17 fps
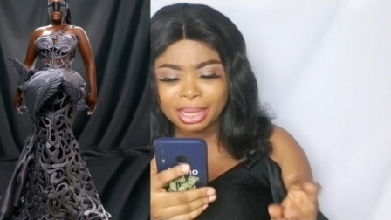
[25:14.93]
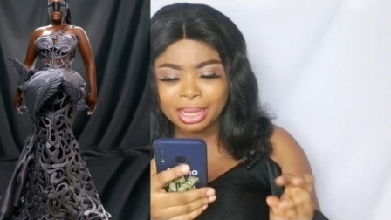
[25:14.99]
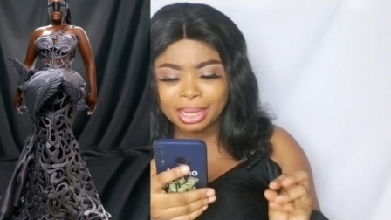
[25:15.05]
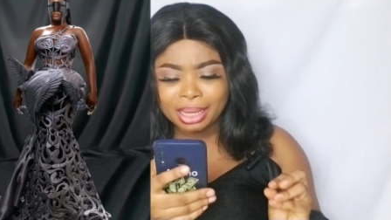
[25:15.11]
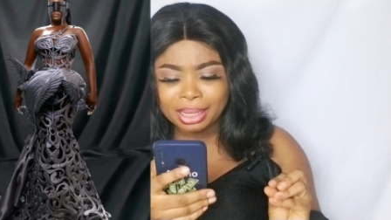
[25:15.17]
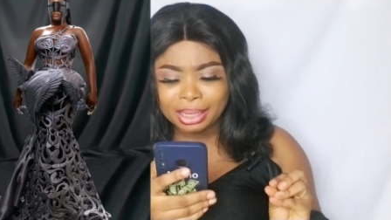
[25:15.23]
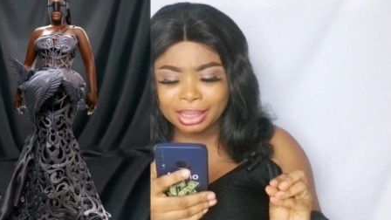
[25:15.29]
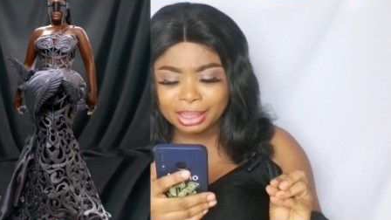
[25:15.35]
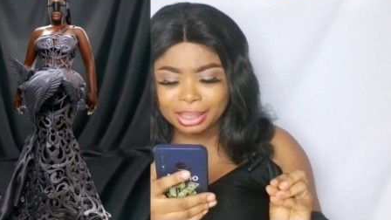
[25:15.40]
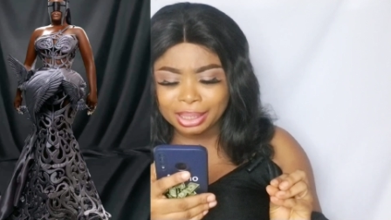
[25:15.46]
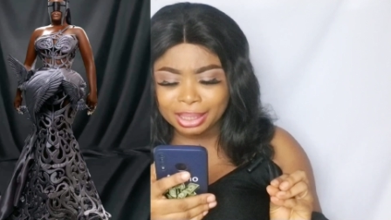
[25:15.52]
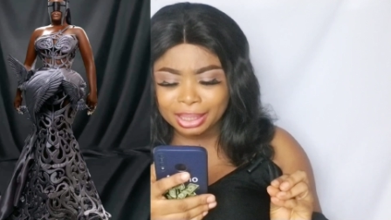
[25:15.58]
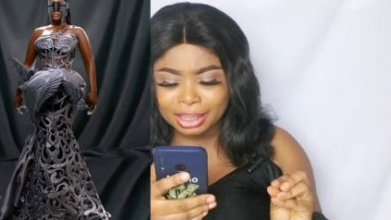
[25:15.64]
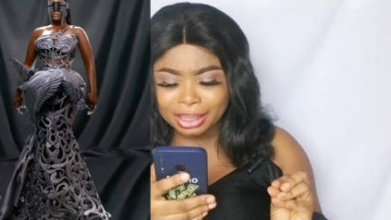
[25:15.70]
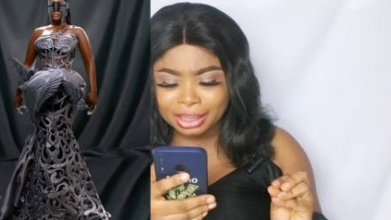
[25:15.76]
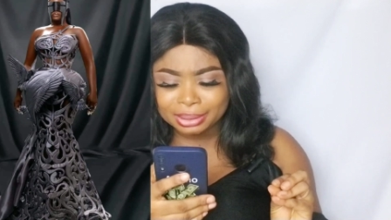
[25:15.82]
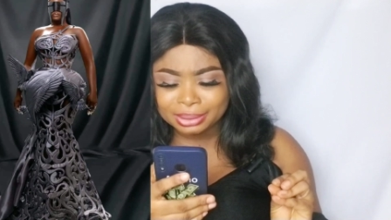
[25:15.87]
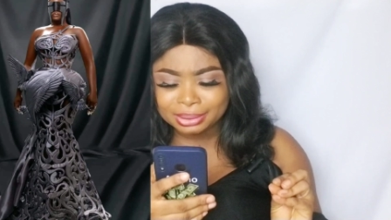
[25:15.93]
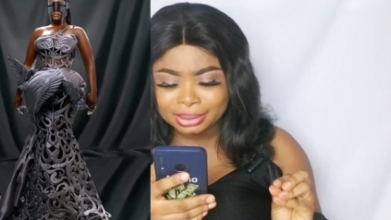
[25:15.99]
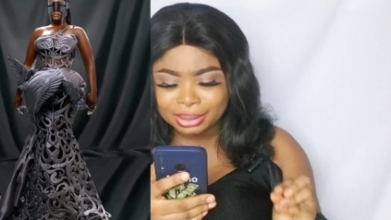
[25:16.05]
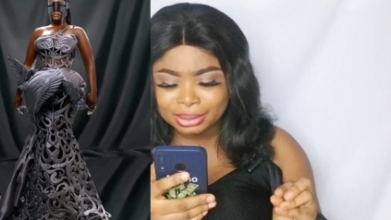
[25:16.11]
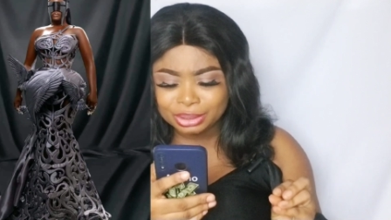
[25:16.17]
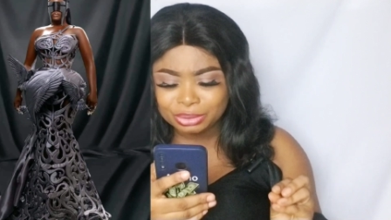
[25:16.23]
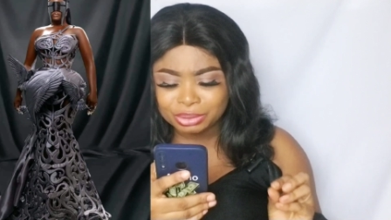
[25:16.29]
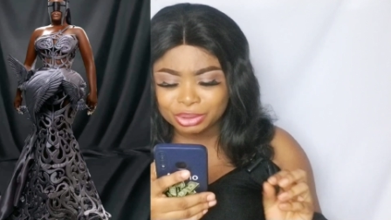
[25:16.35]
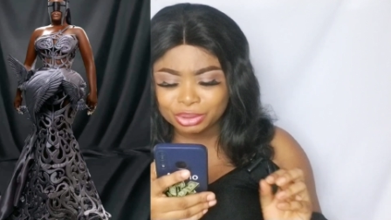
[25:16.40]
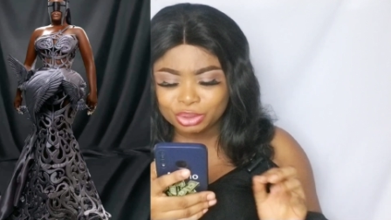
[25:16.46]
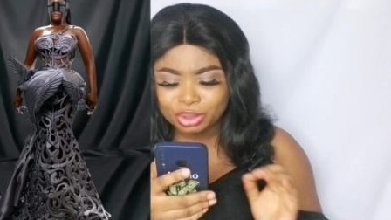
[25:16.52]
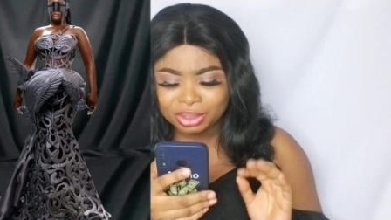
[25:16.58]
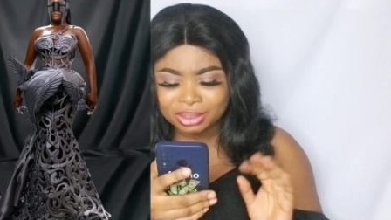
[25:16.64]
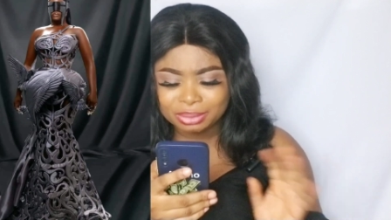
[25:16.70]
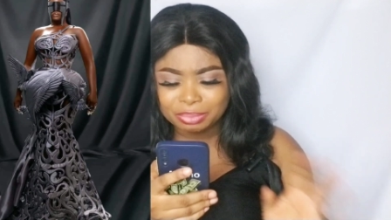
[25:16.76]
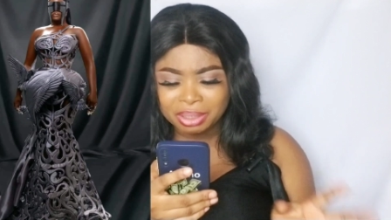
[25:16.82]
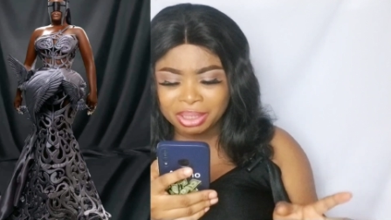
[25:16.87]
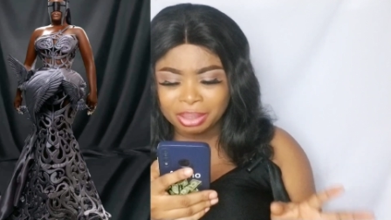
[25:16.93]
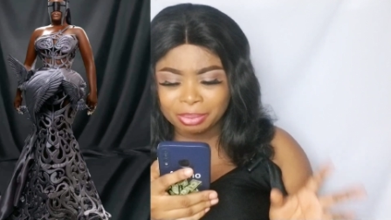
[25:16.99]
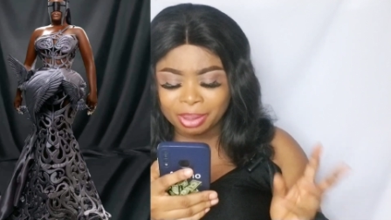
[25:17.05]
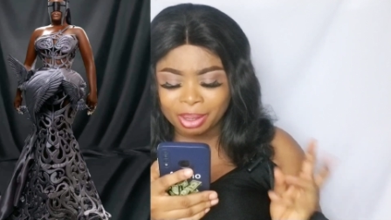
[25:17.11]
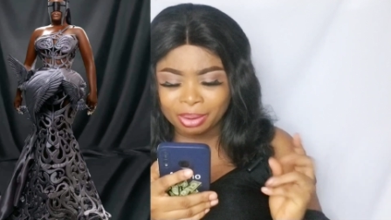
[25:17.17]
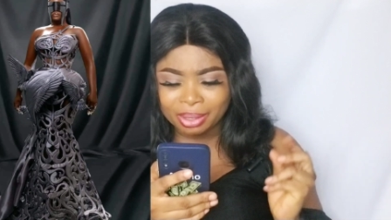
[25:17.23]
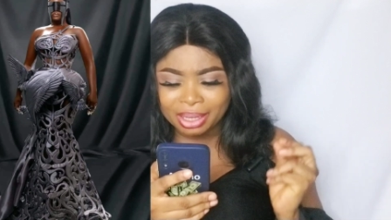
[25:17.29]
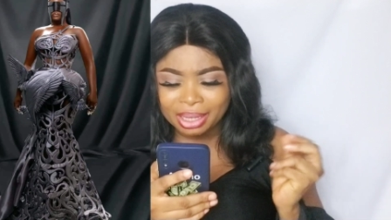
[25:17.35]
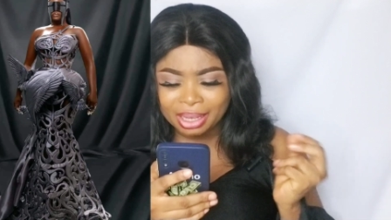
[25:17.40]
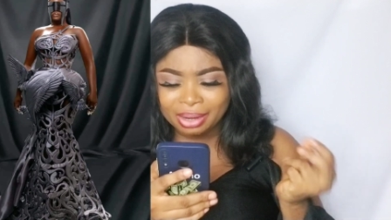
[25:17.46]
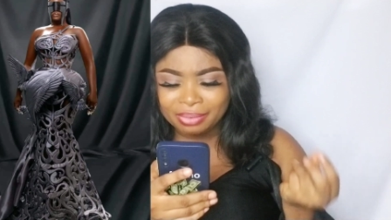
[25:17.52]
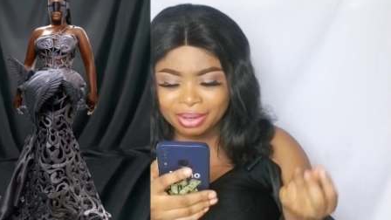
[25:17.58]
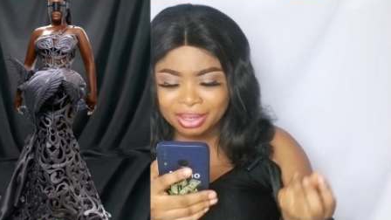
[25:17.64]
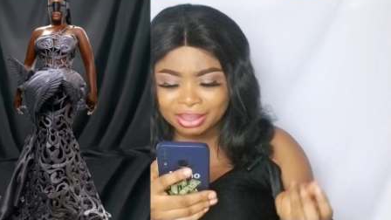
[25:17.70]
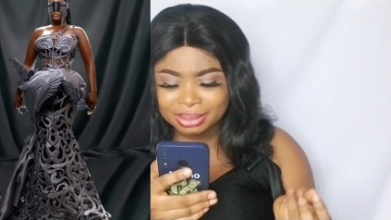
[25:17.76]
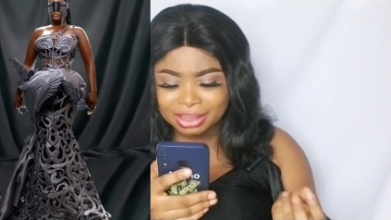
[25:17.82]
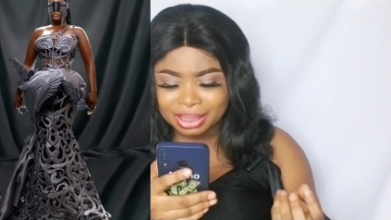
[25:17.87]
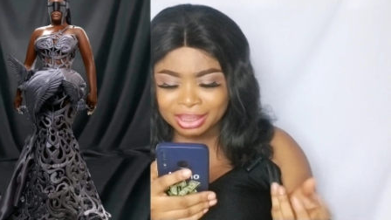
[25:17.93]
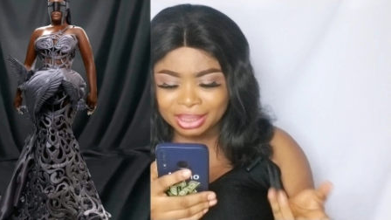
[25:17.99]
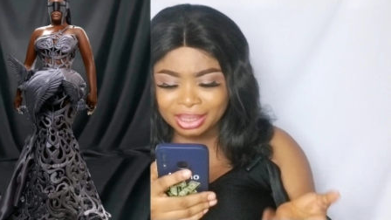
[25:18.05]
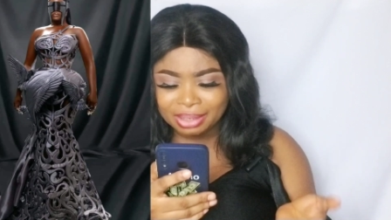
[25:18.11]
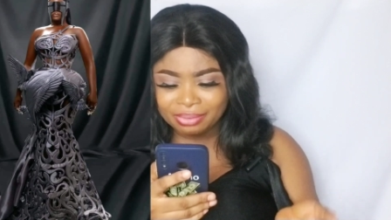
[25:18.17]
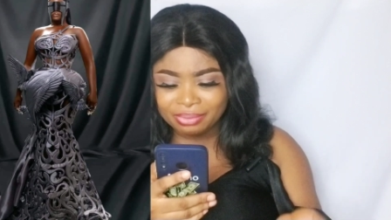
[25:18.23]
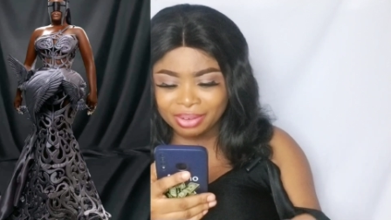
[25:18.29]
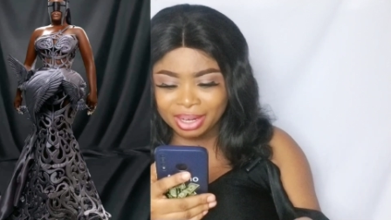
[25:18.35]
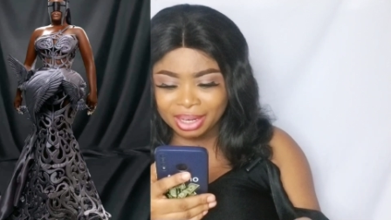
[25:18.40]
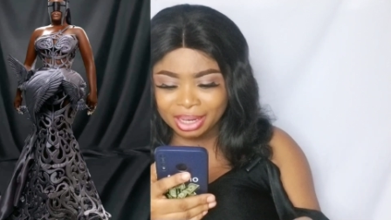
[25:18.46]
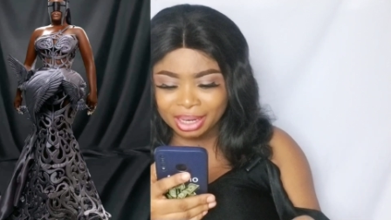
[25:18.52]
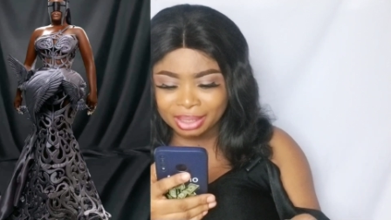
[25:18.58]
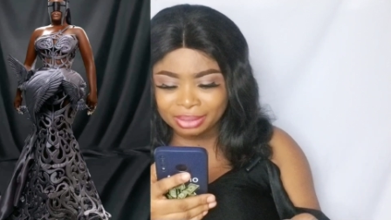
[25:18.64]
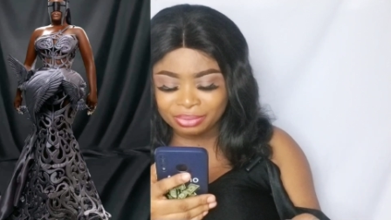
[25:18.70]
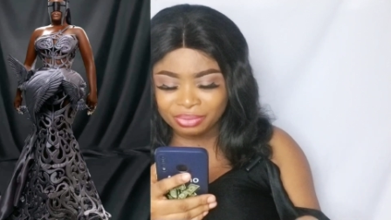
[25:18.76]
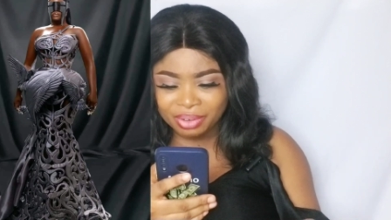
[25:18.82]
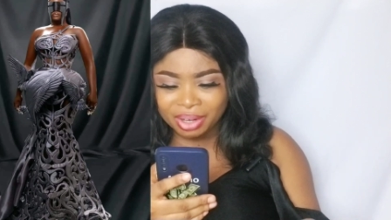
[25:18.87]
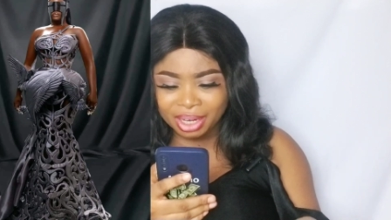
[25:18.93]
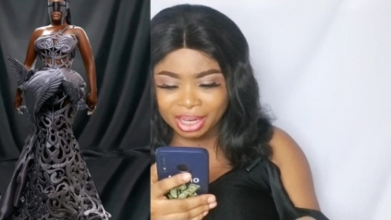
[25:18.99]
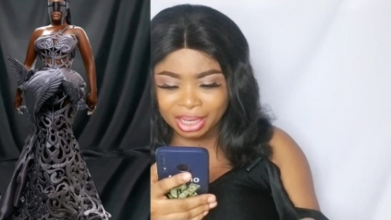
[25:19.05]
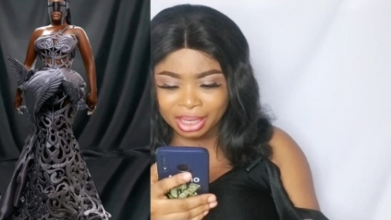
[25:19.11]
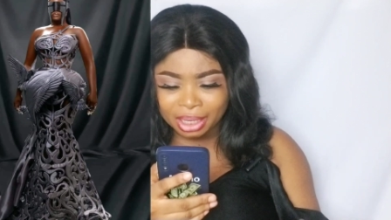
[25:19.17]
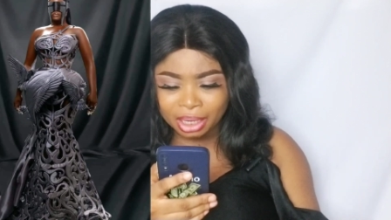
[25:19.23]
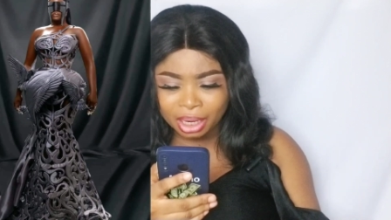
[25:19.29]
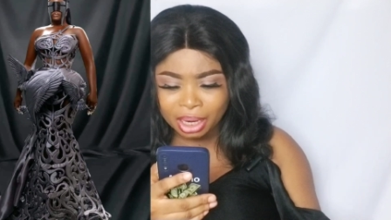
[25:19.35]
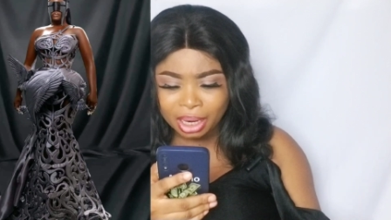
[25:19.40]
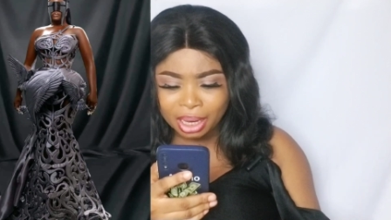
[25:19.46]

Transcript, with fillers: Her, her accessories, just minimal. Earrings and ring, and ring.